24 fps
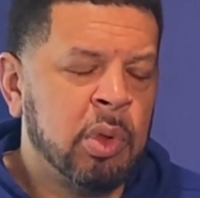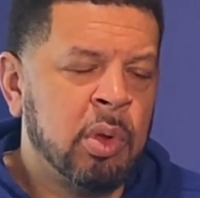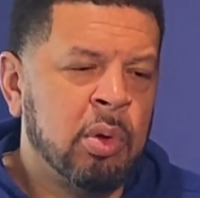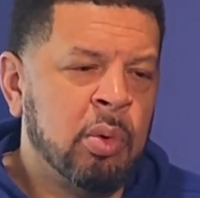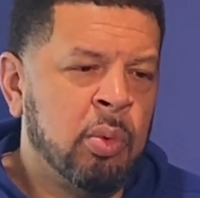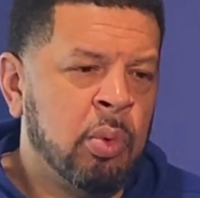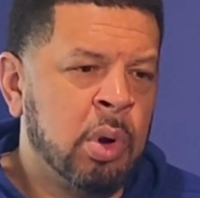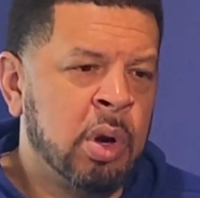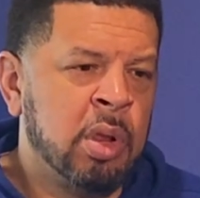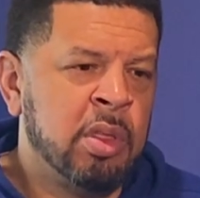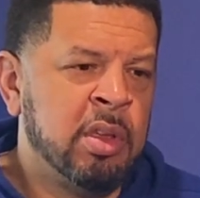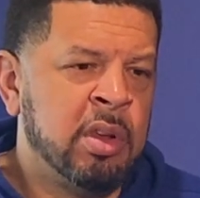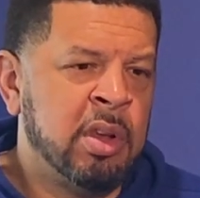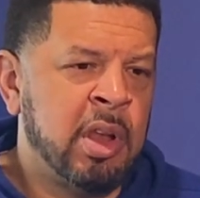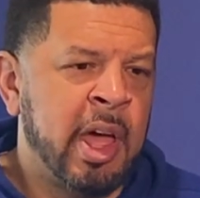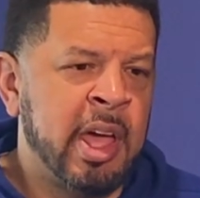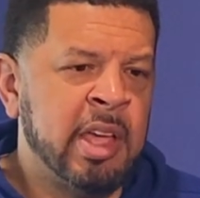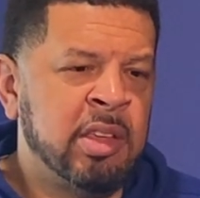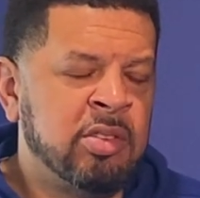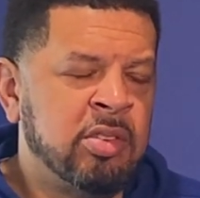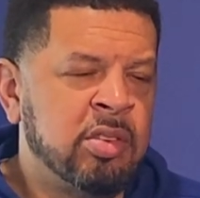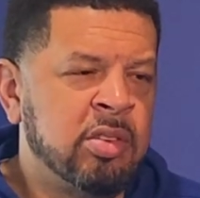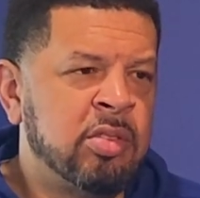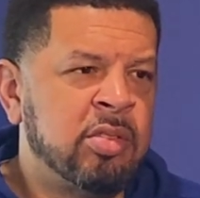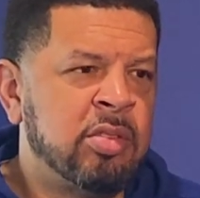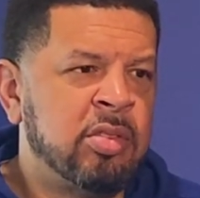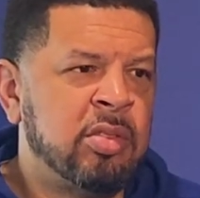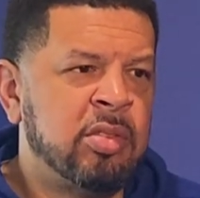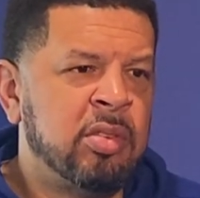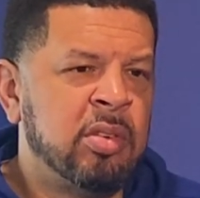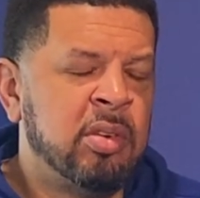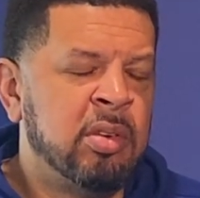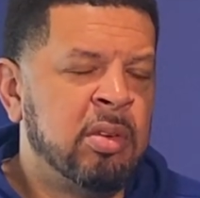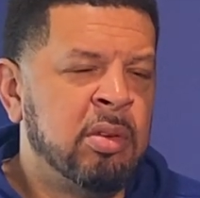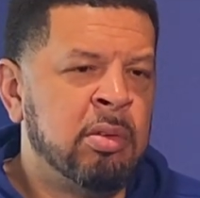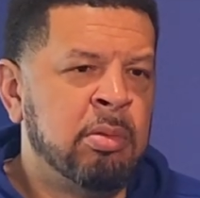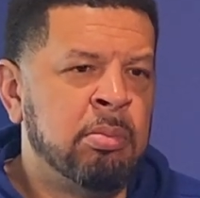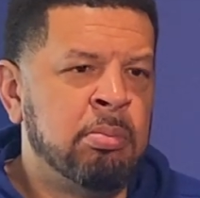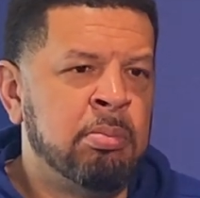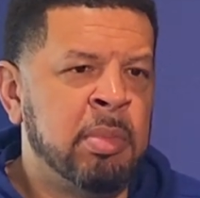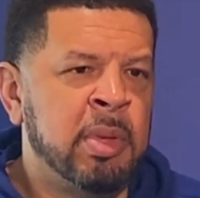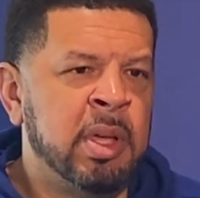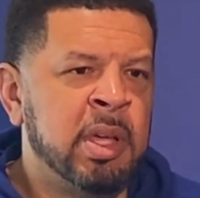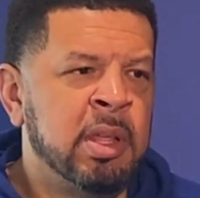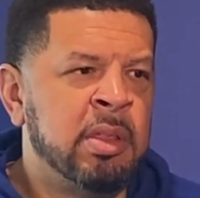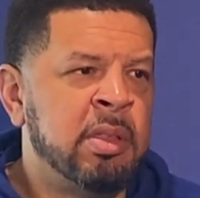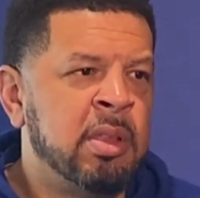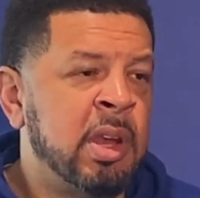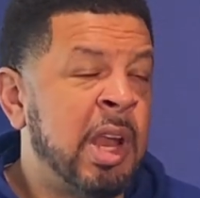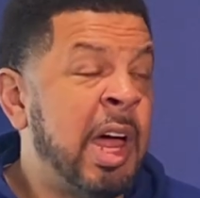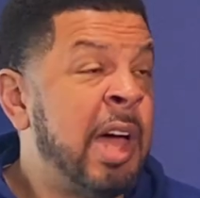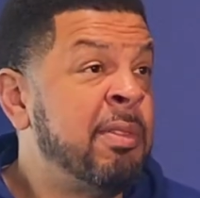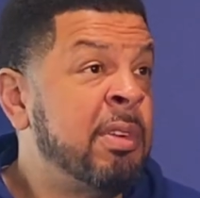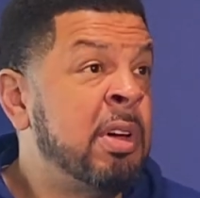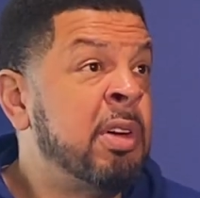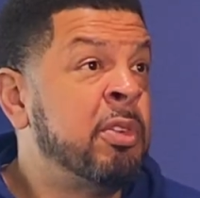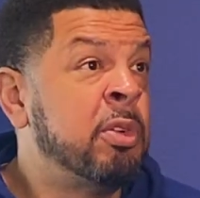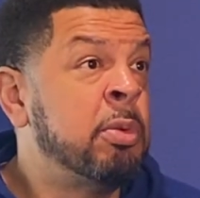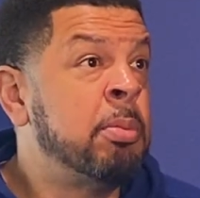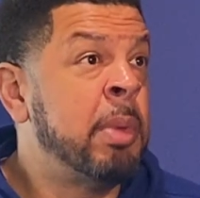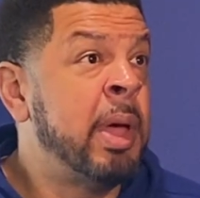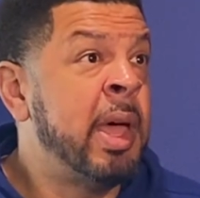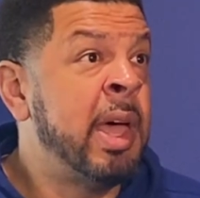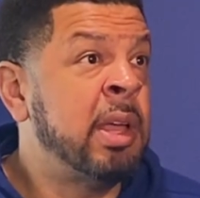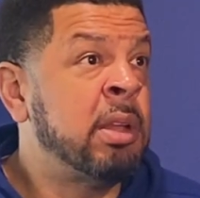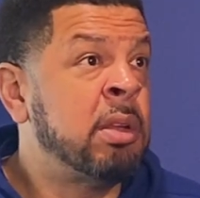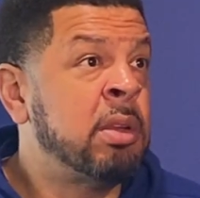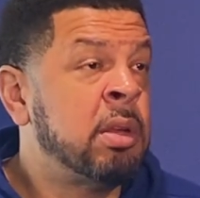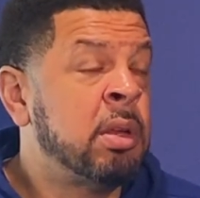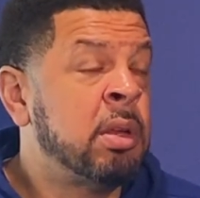One of the nicest men that I've ever met.